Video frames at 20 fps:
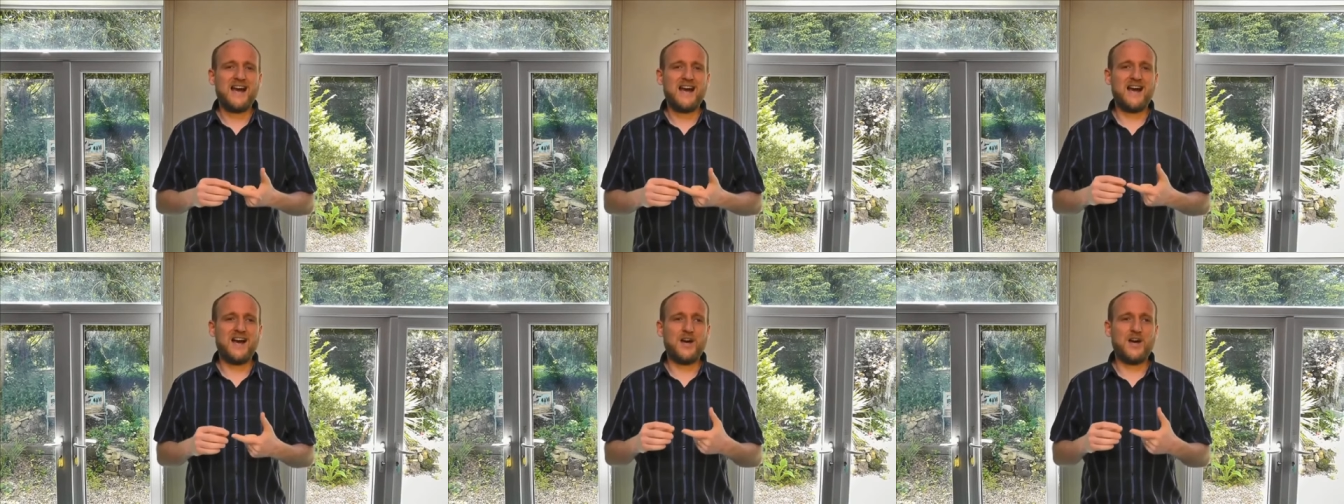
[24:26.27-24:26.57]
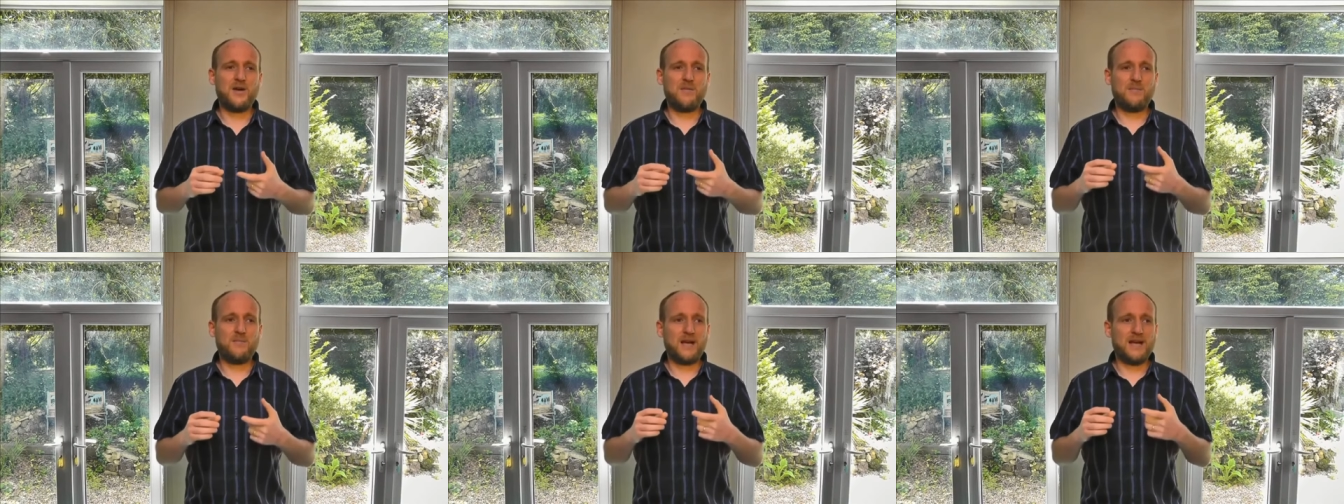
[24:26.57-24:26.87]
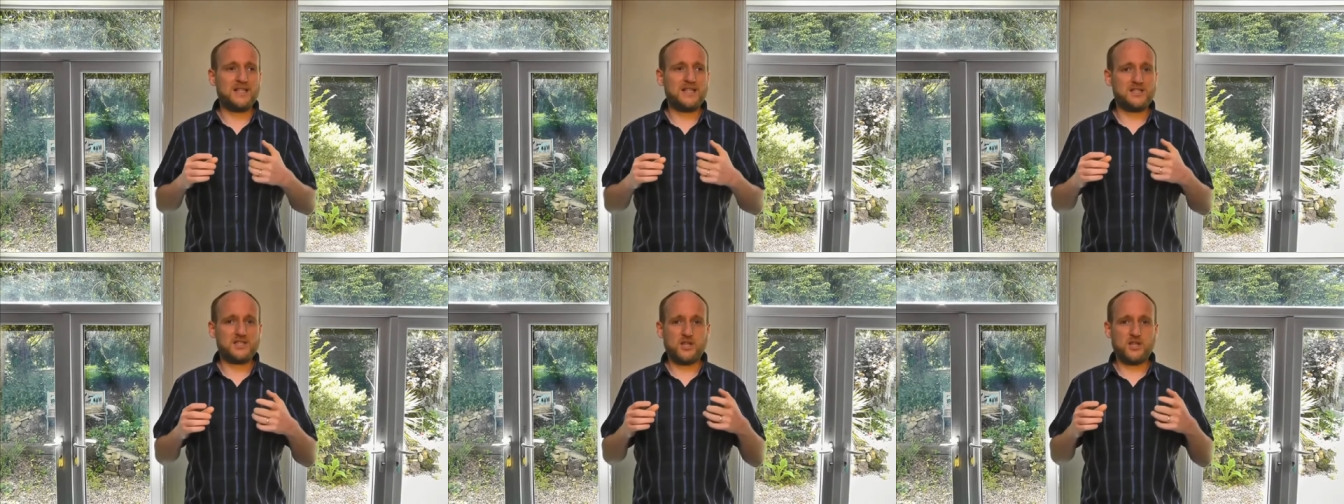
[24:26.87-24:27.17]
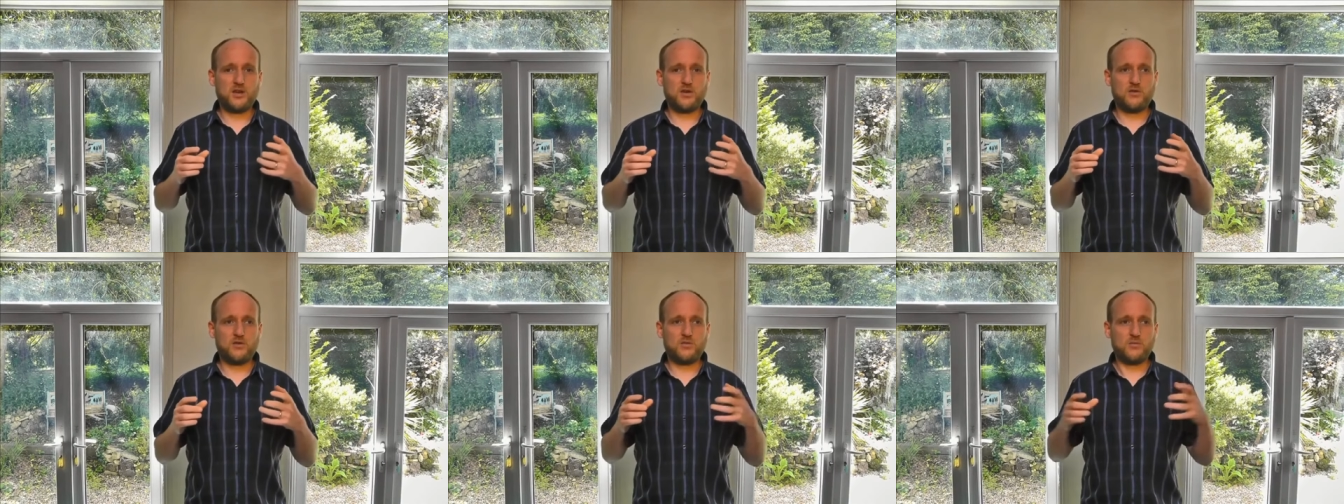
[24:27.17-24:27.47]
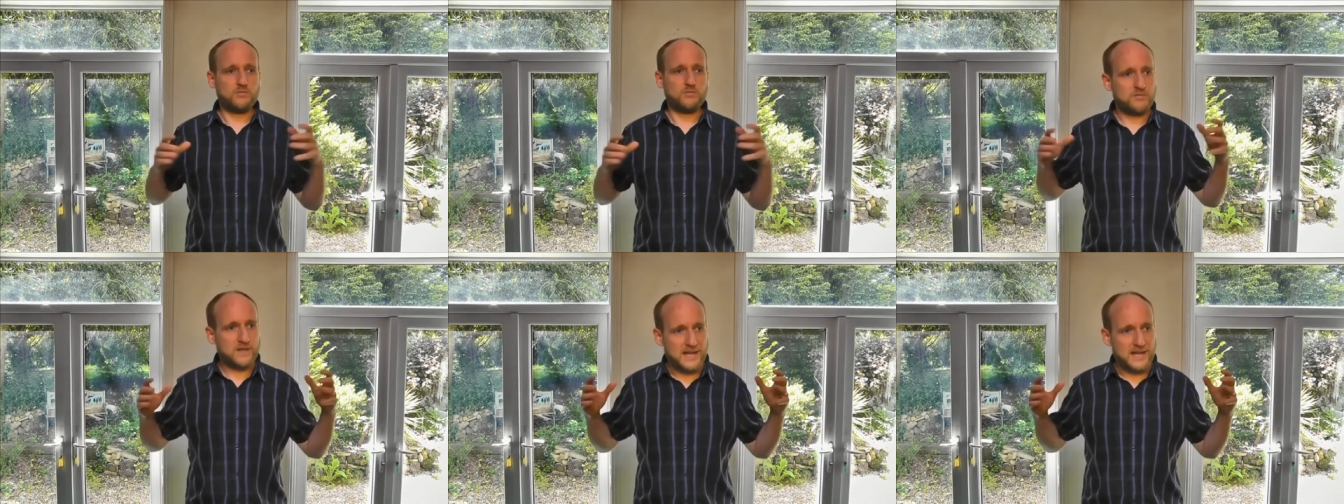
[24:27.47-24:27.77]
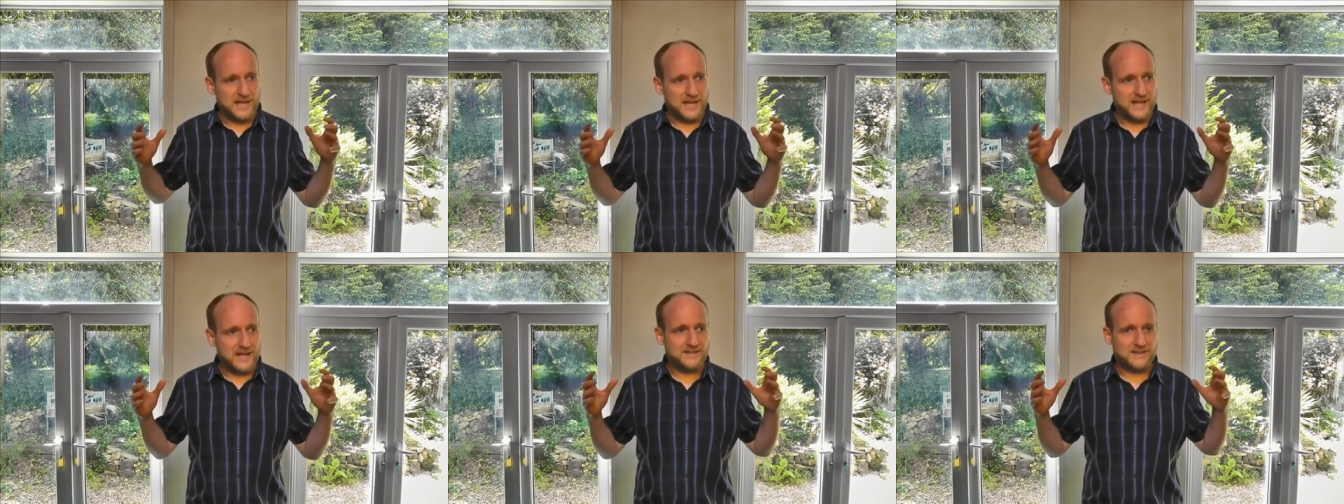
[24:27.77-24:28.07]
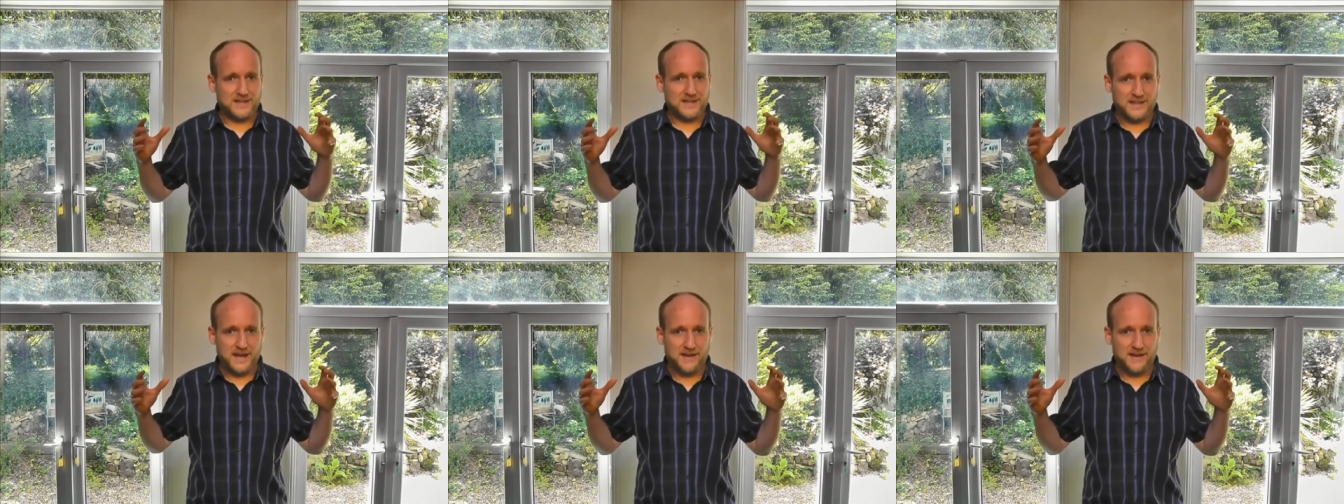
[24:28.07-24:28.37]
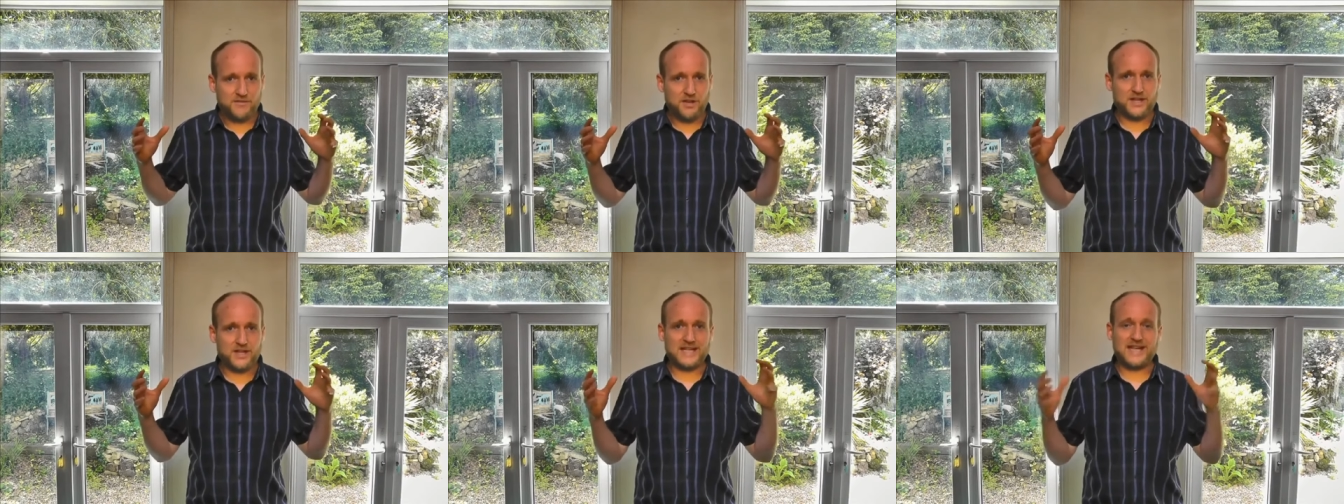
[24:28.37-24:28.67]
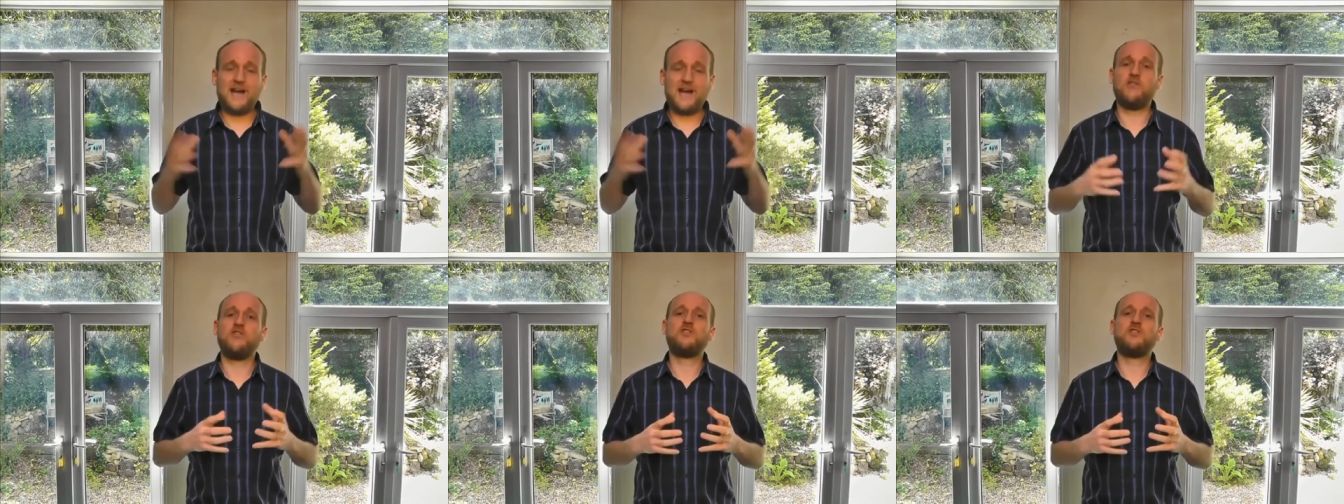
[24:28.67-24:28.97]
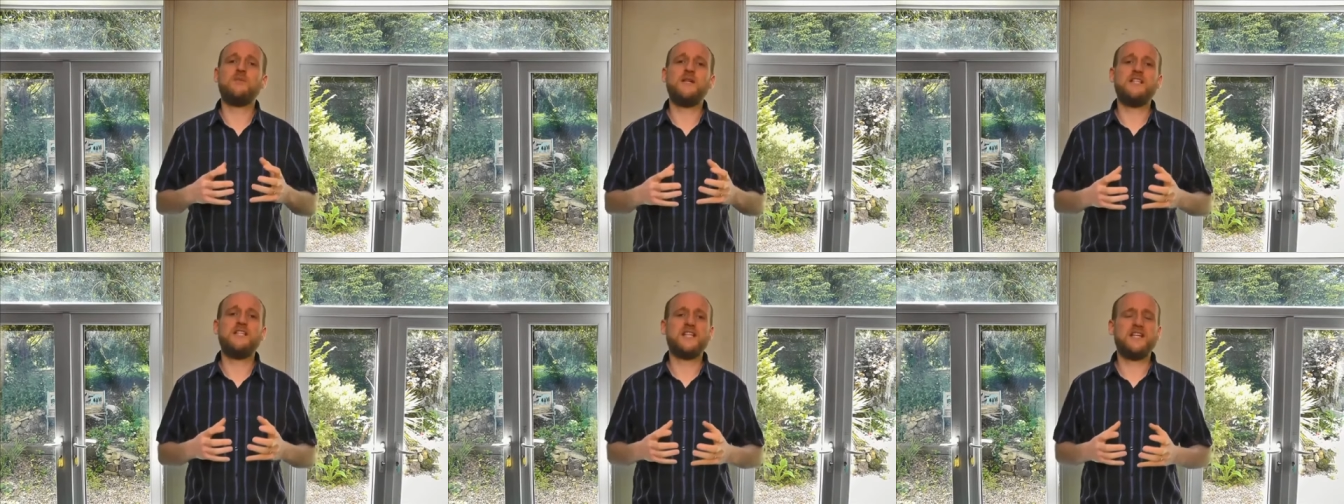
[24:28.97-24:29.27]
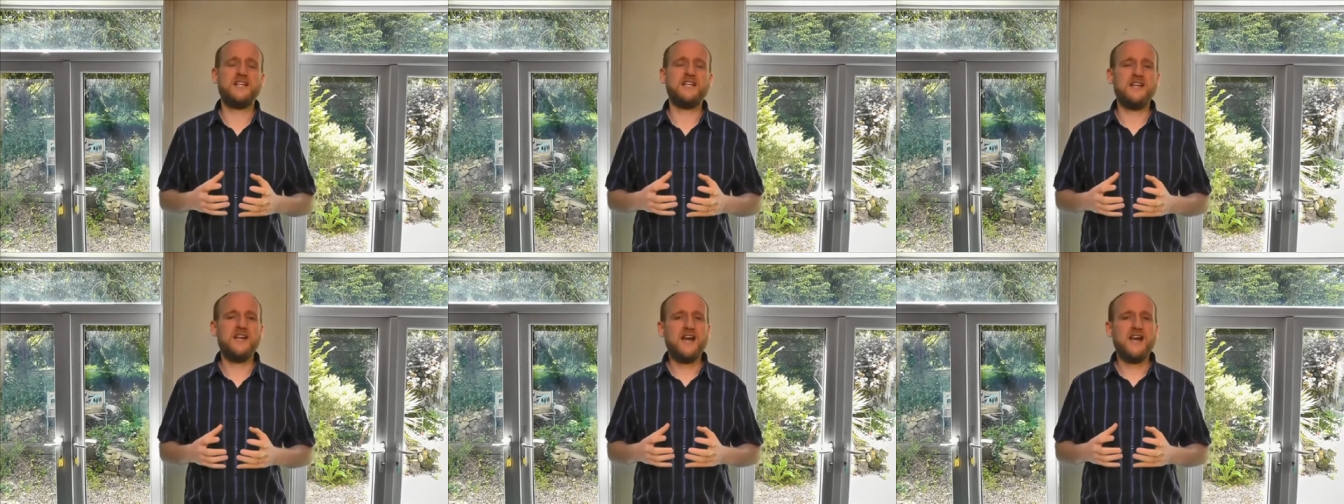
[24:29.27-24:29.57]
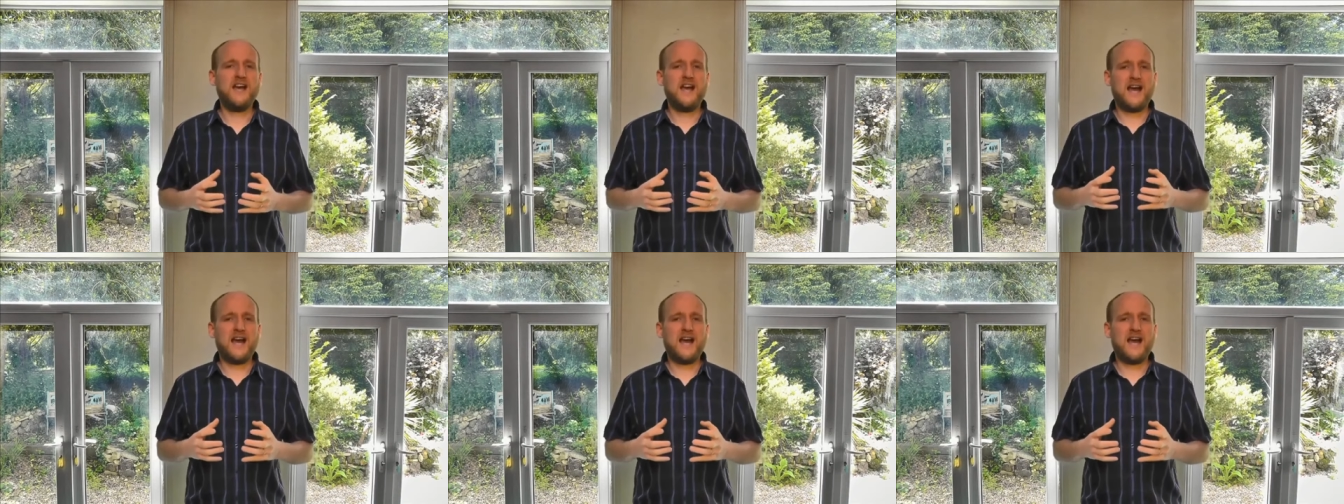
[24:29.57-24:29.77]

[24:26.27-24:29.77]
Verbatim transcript: Um, and so they, ha- they have like an elders meeting,